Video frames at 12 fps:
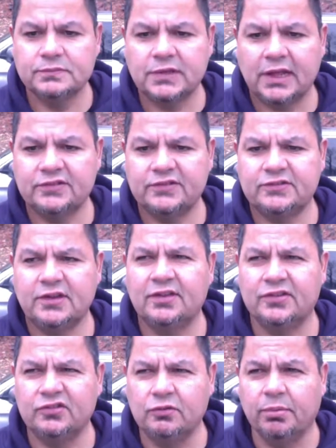
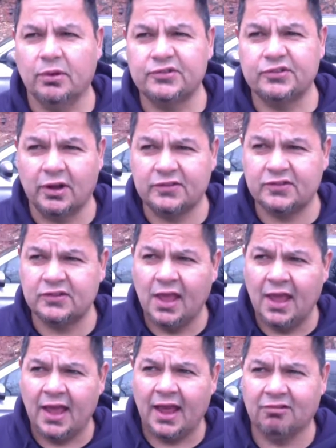The Super Bowl starts
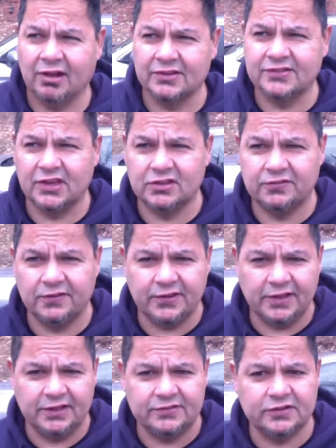at around
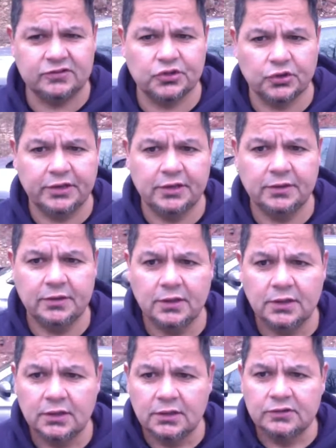6:15, 6:30.
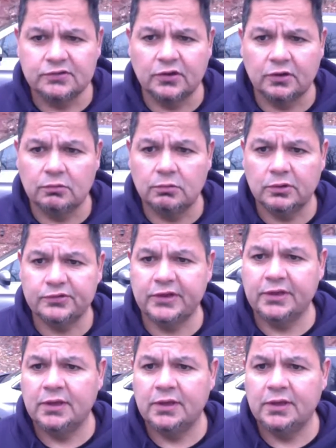So we'll see.